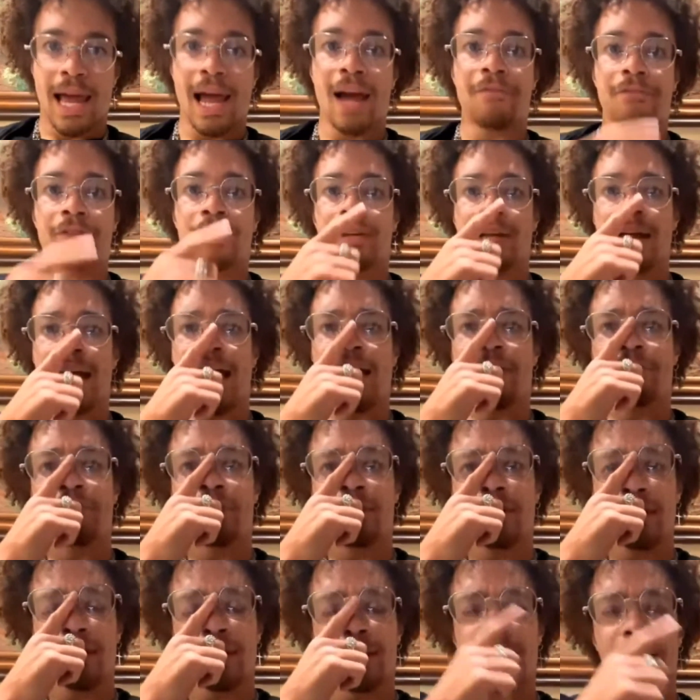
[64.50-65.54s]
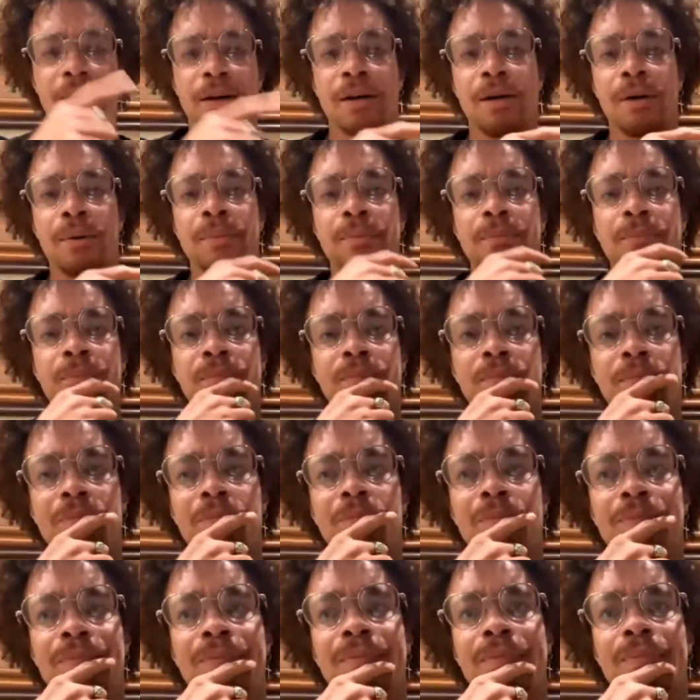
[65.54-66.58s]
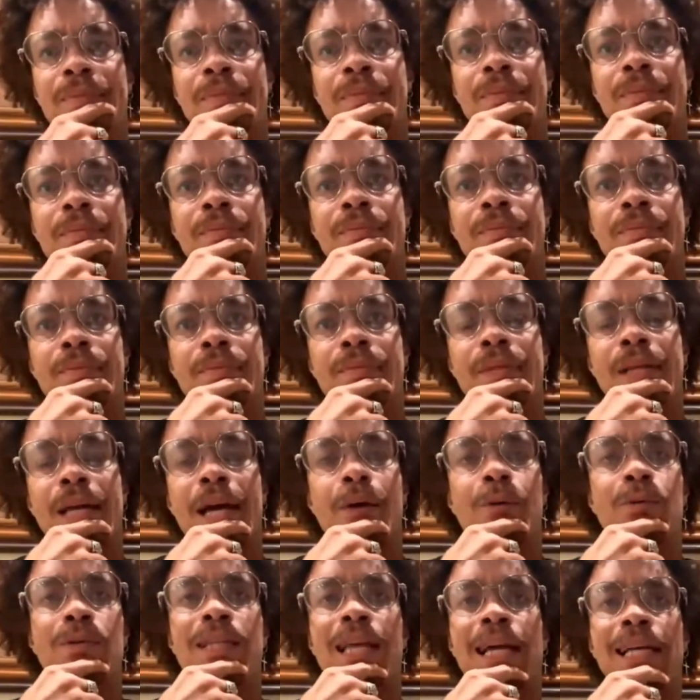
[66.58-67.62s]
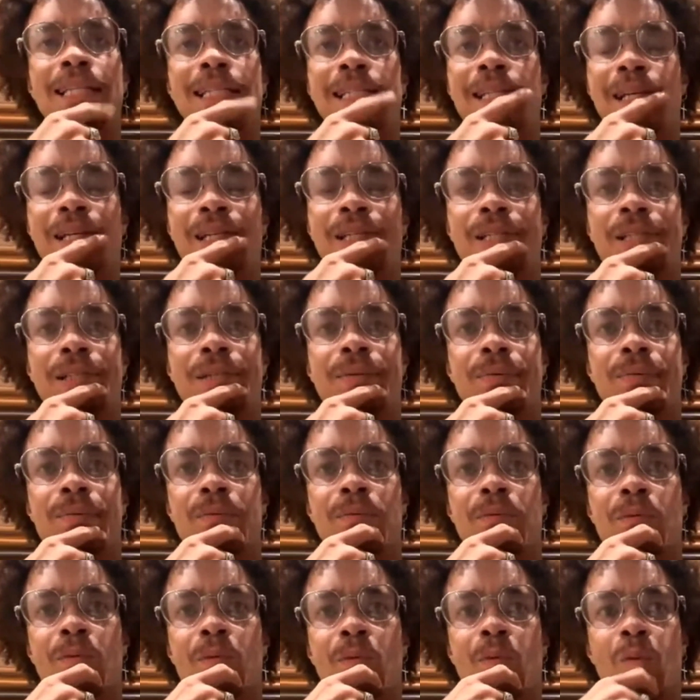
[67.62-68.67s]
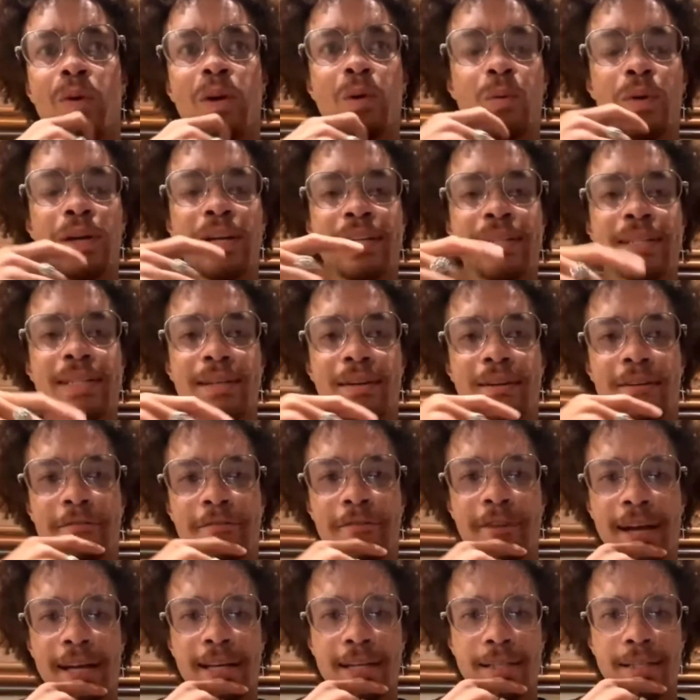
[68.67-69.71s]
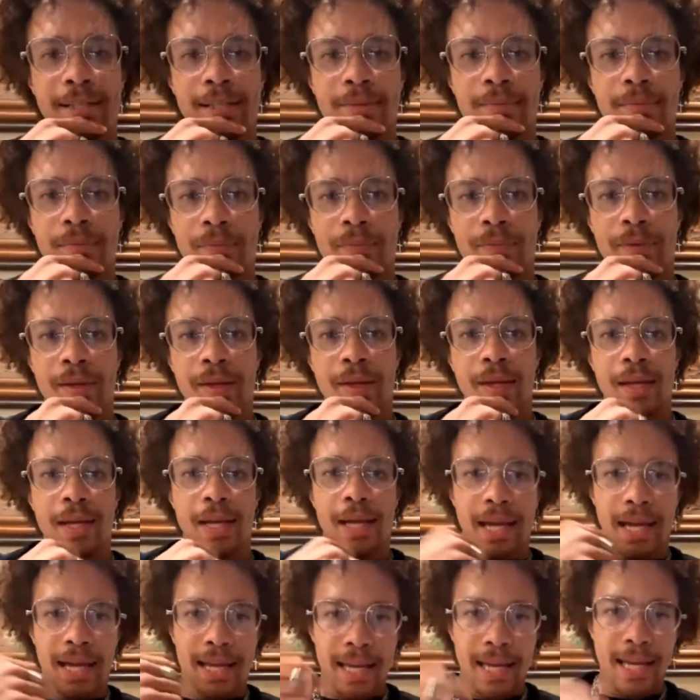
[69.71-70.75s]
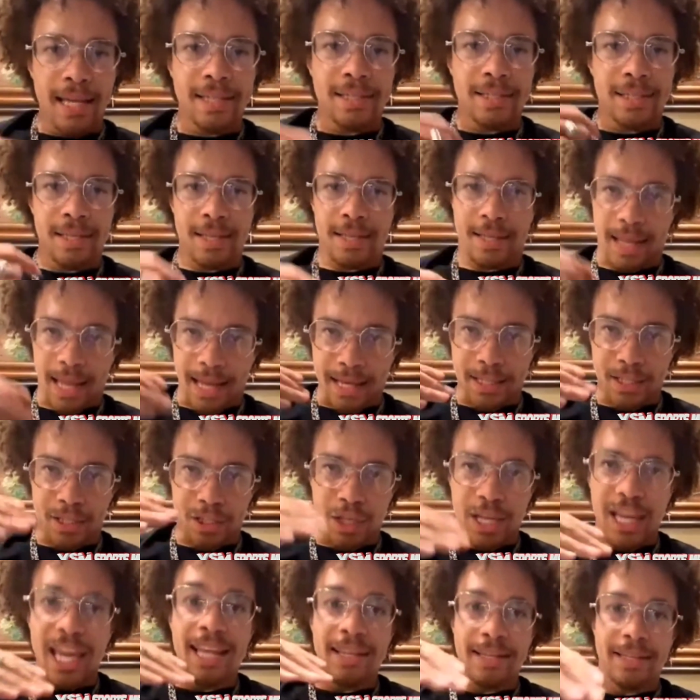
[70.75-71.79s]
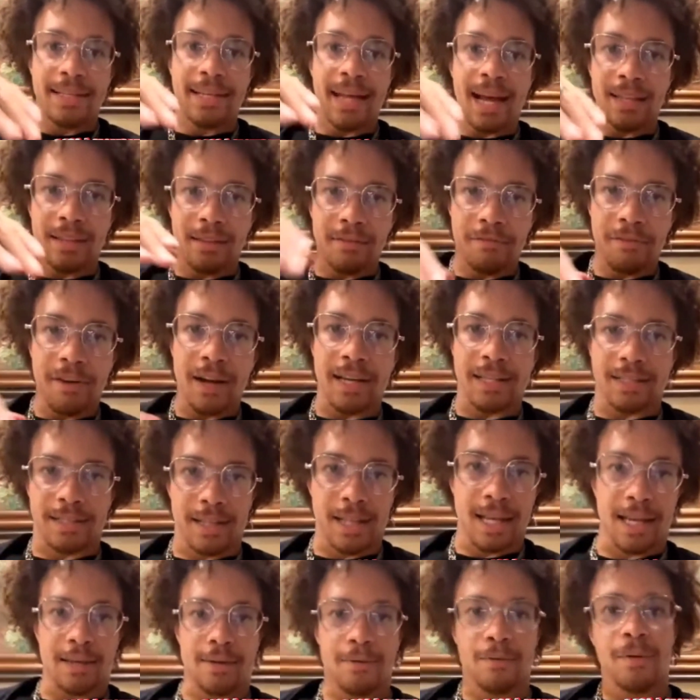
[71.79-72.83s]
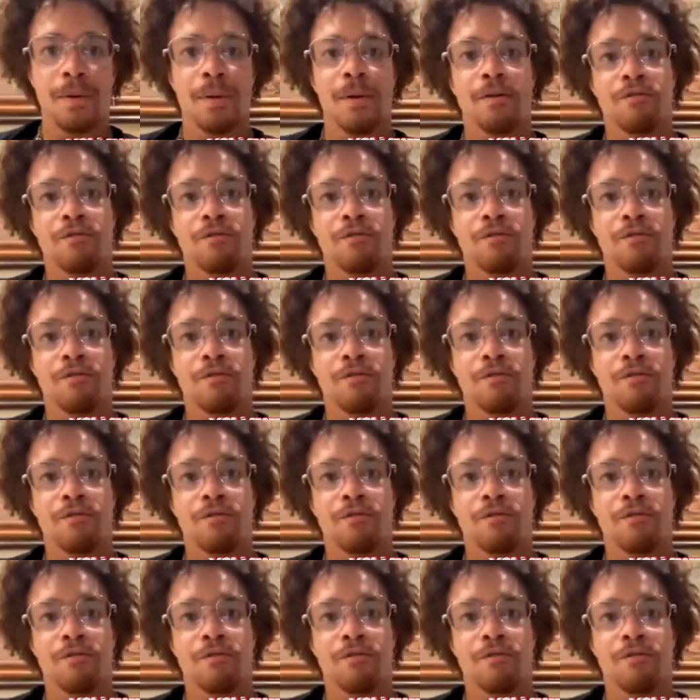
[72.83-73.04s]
After the it was like this. We went into a fight and inside the fights, like